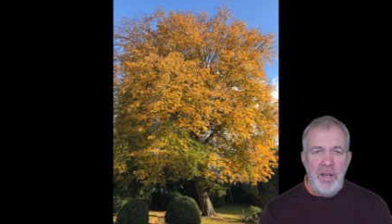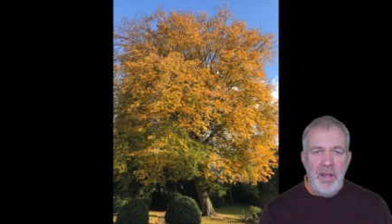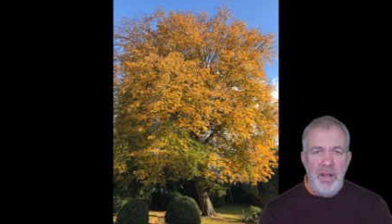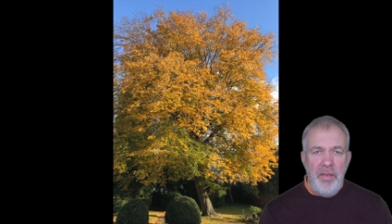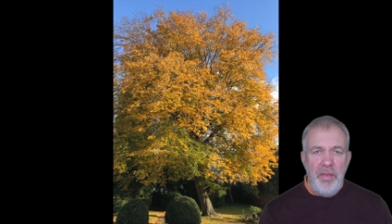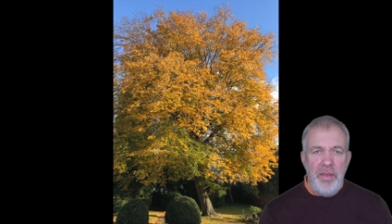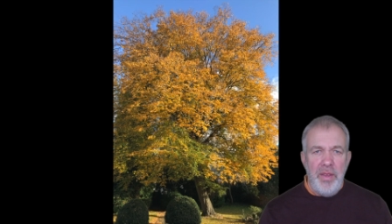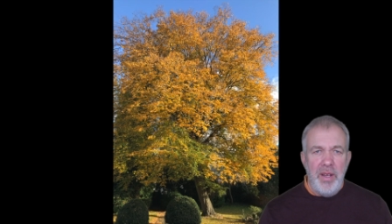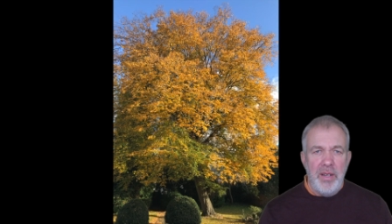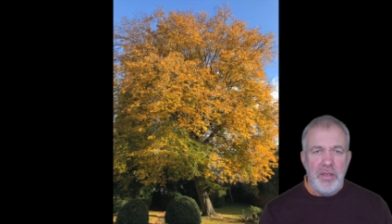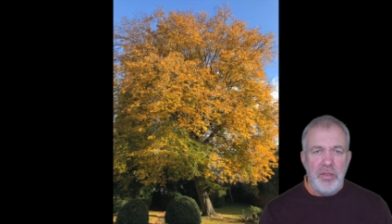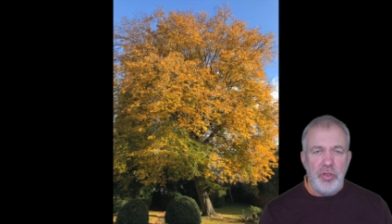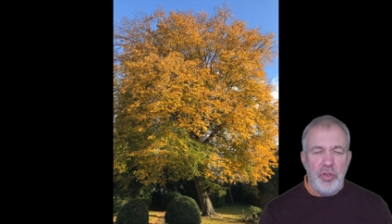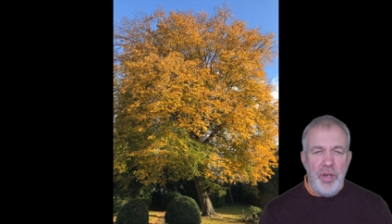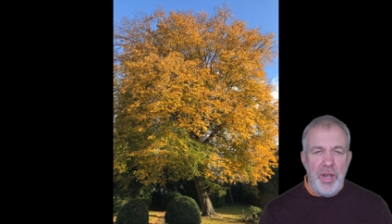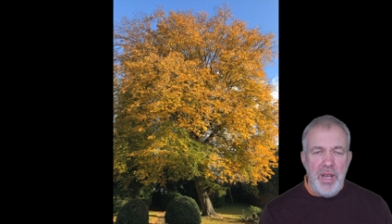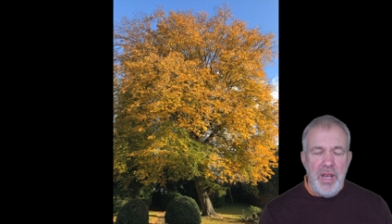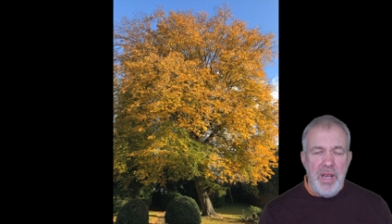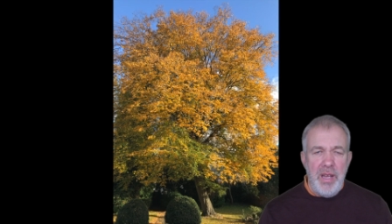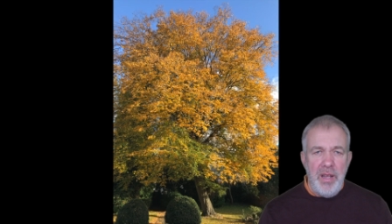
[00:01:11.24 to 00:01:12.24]
The
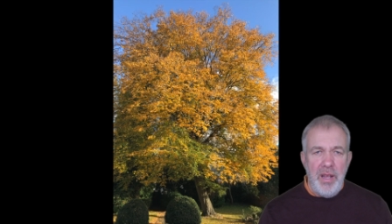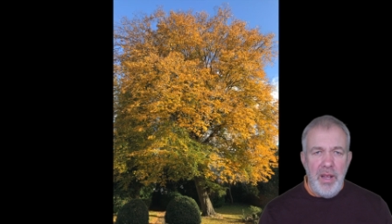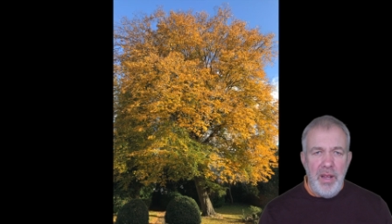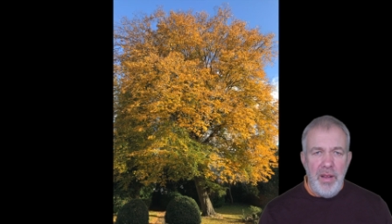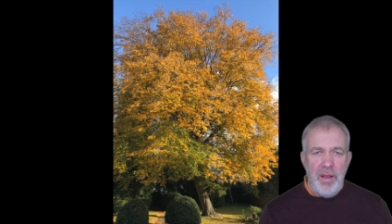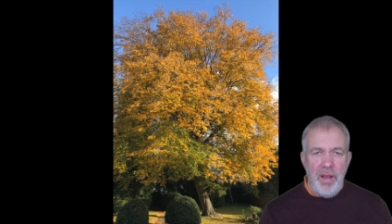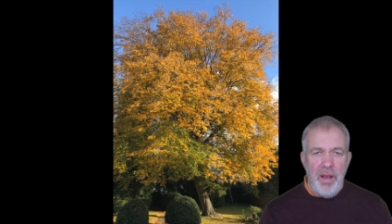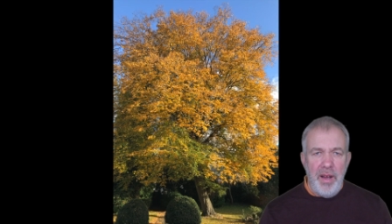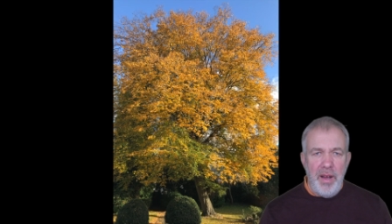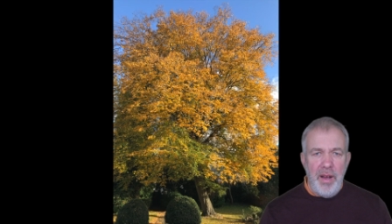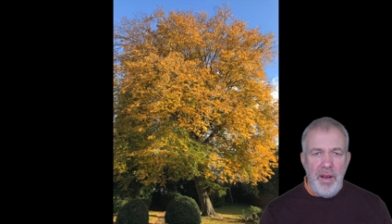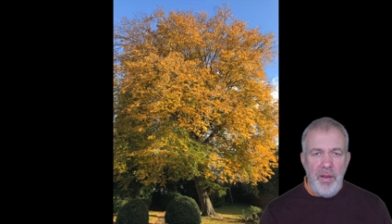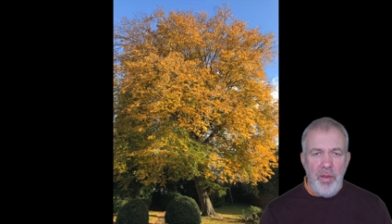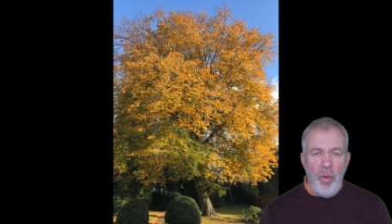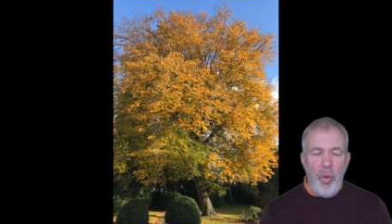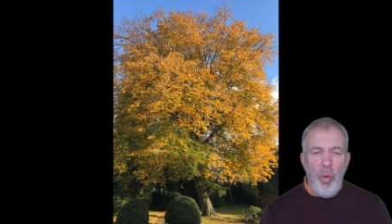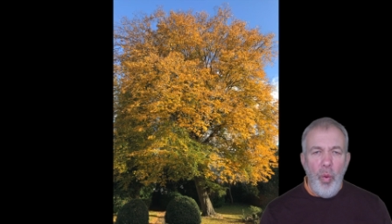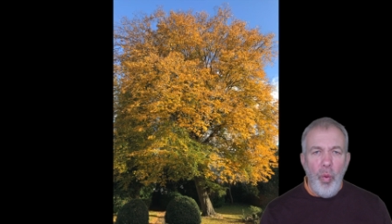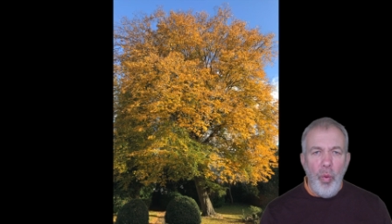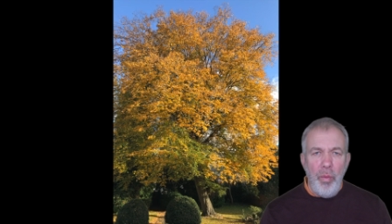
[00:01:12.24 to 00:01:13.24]
tree, uh, the
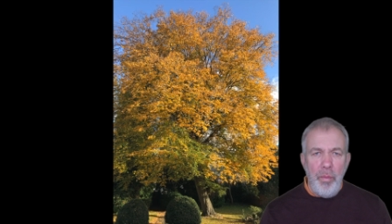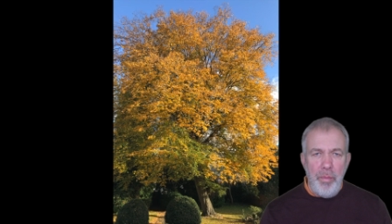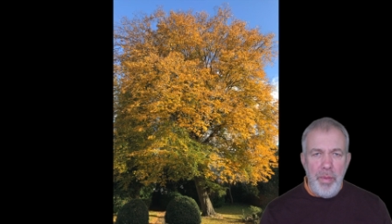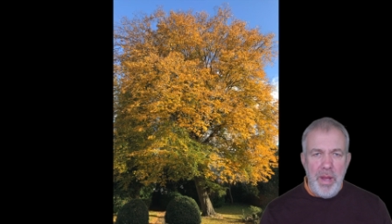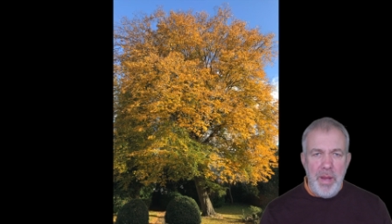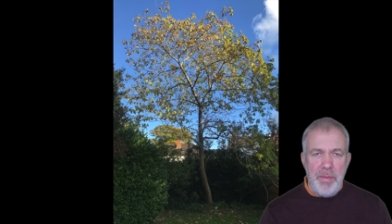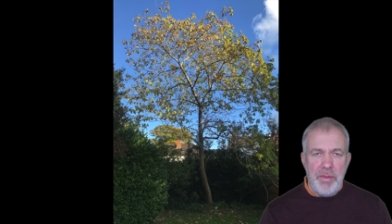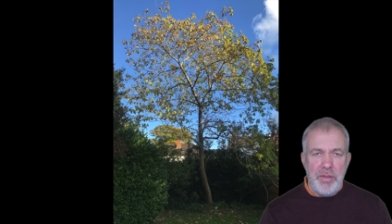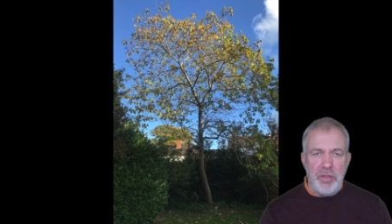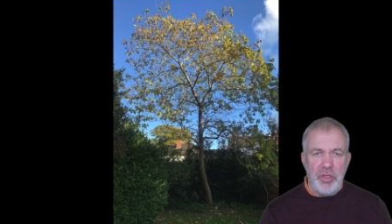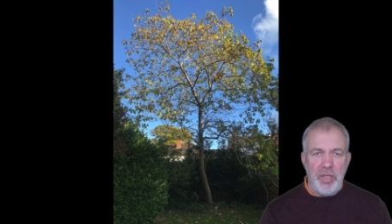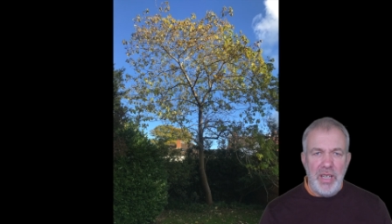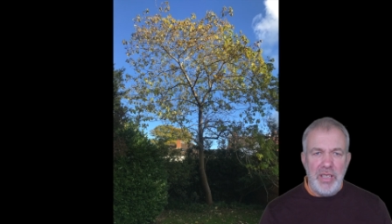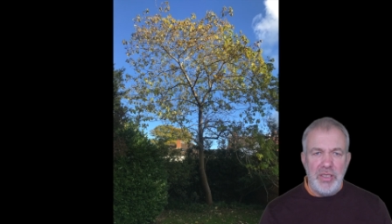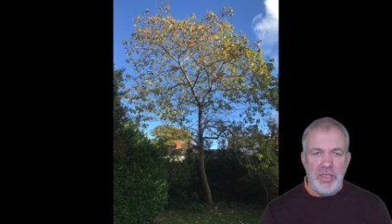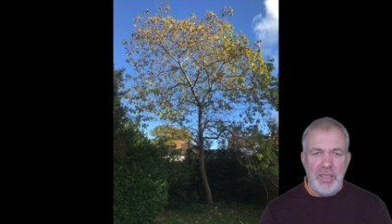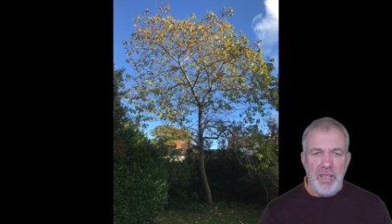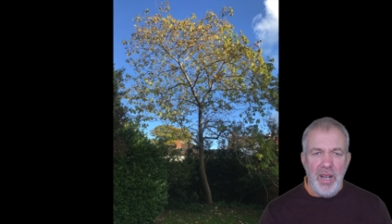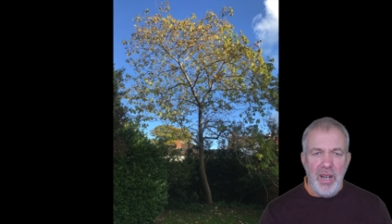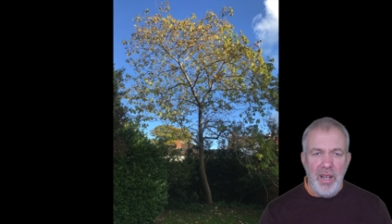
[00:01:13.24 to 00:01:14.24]
hornbeam is
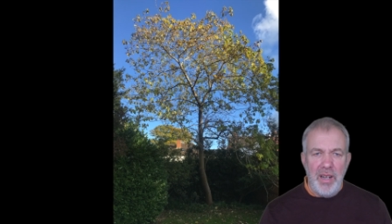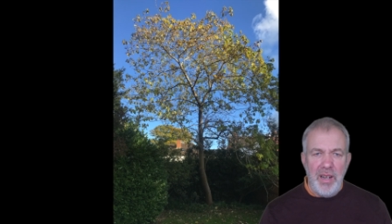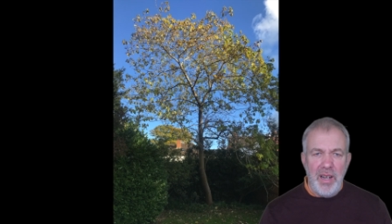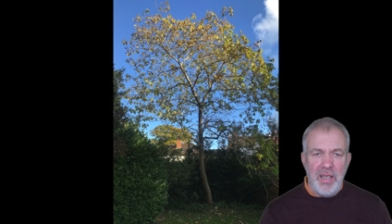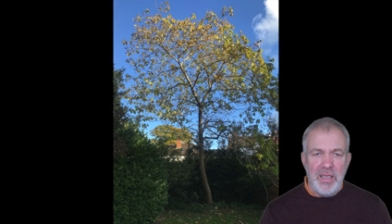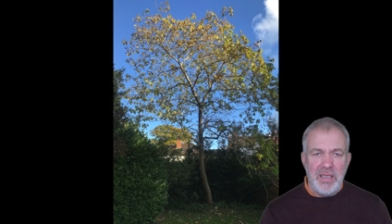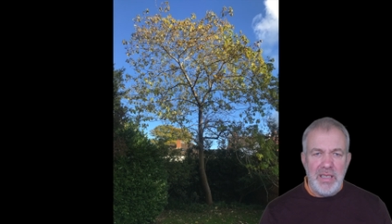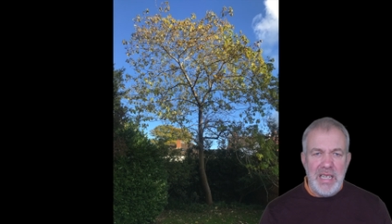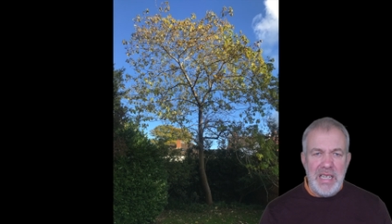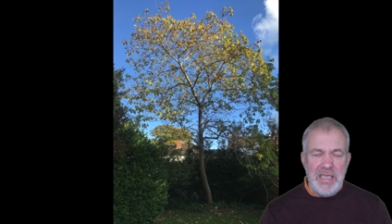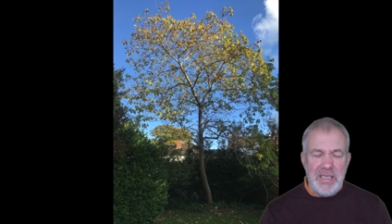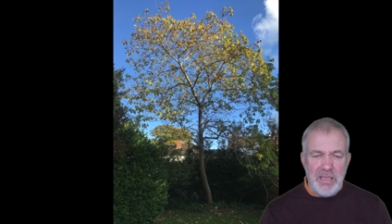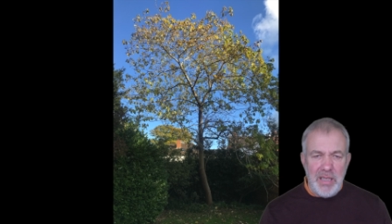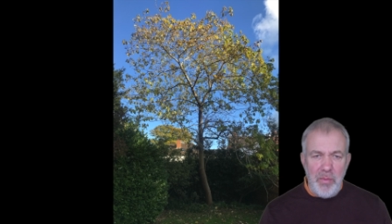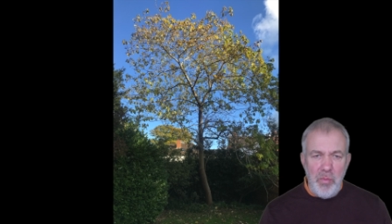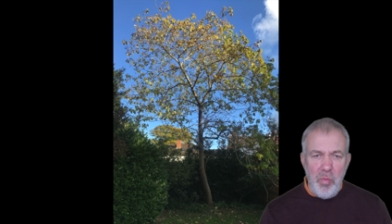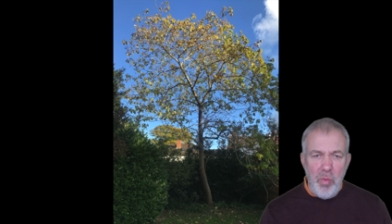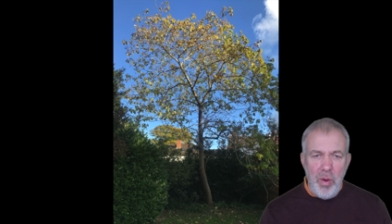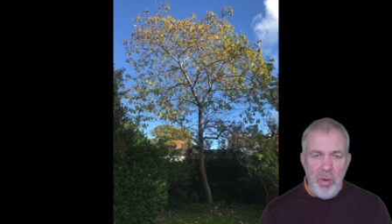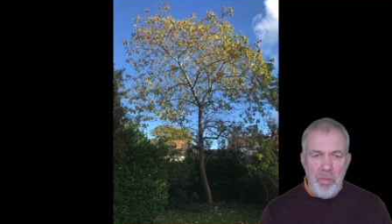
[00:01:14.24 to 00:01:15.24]
changing colour nicely,
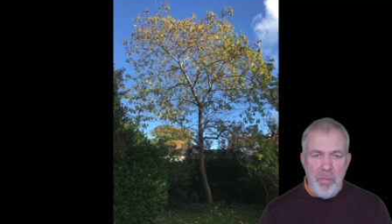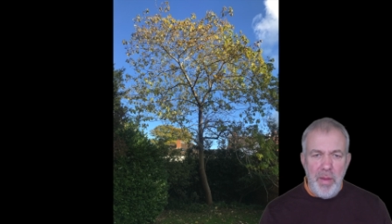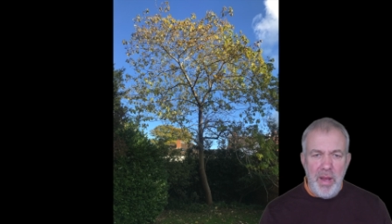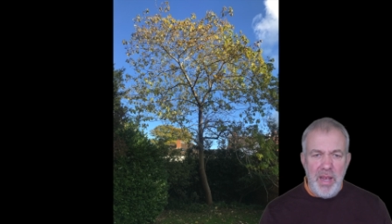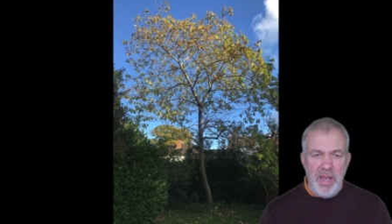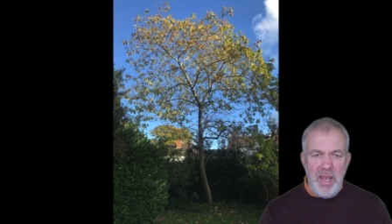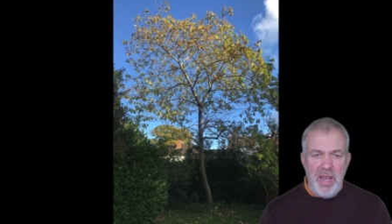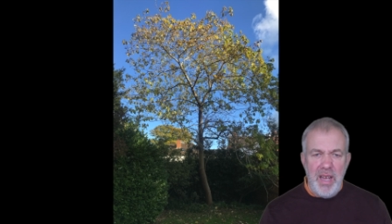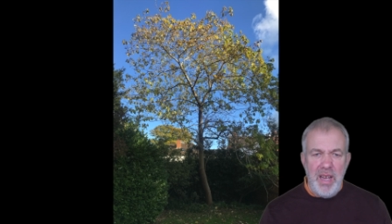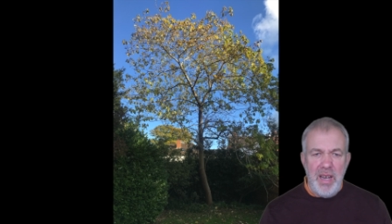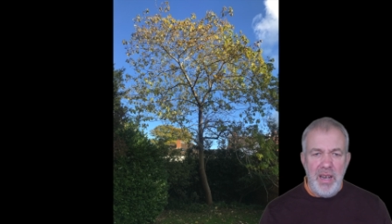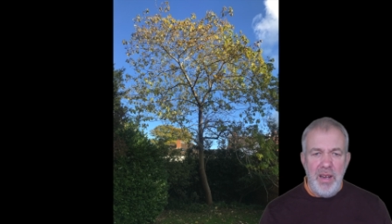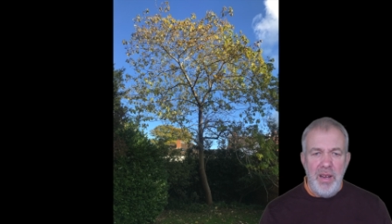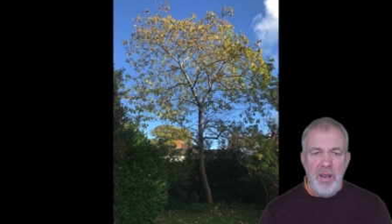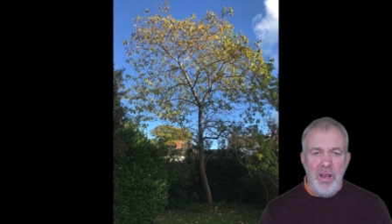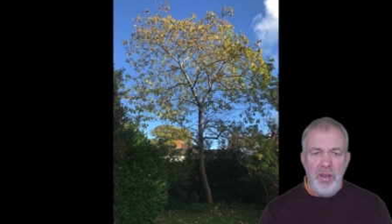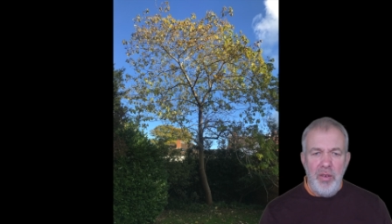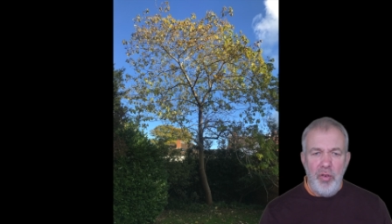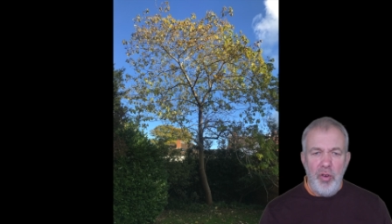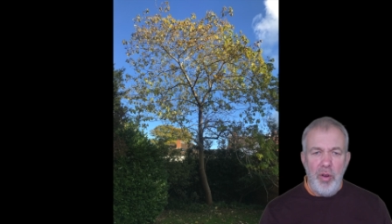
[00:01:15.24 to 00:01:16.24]
some won't make it,
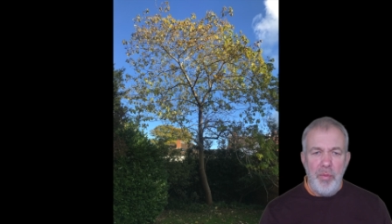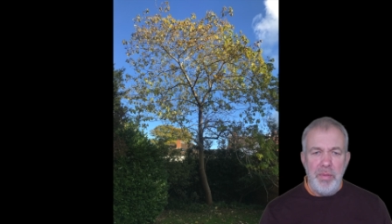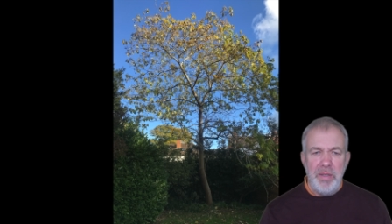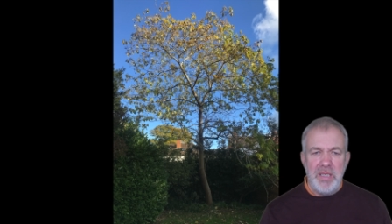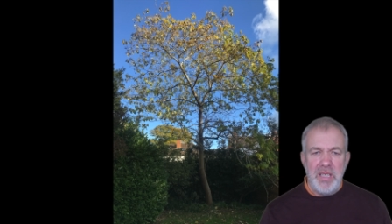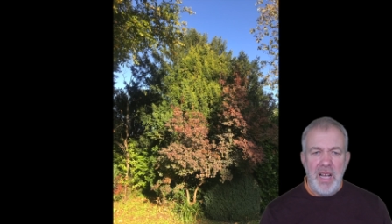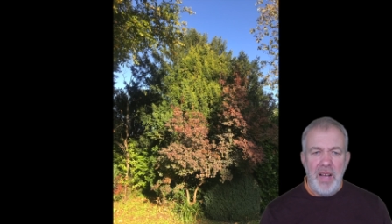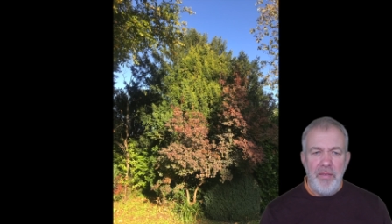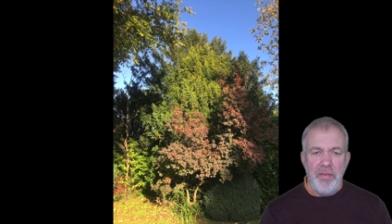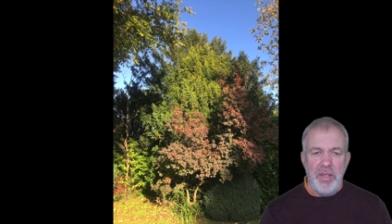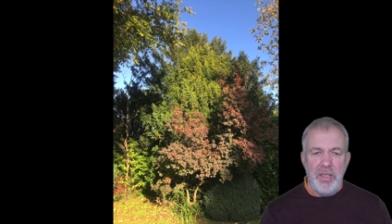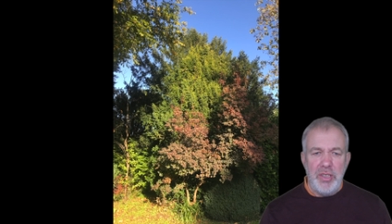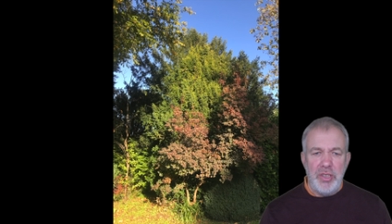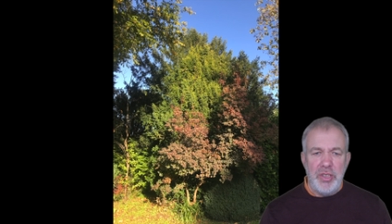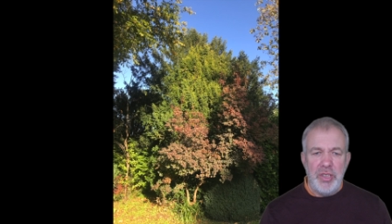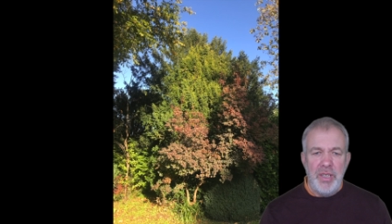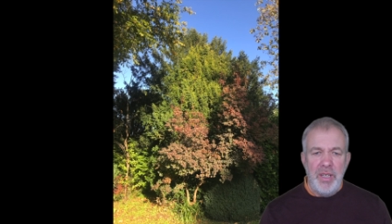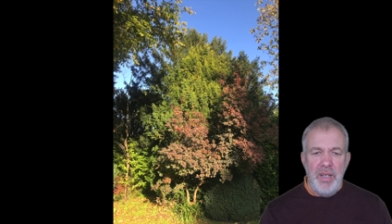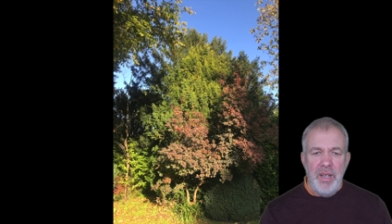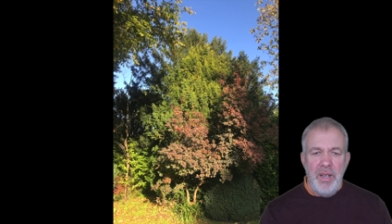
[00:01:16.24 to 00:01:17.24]
got to be savage.